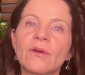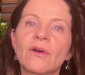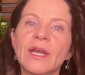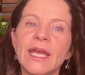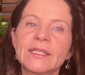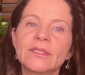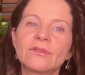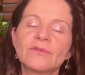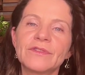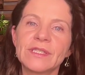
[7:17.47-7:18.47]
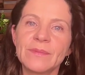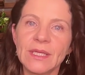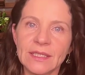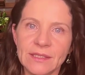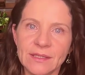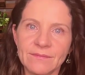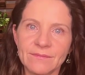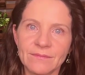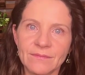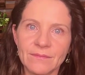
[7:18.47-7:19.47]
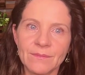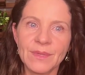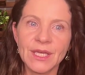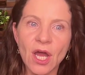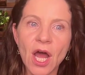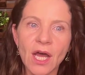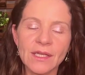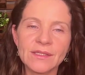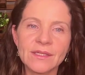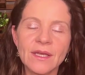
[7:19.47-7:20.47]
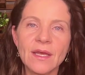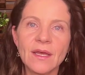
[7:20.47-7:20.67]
connected to visibility, because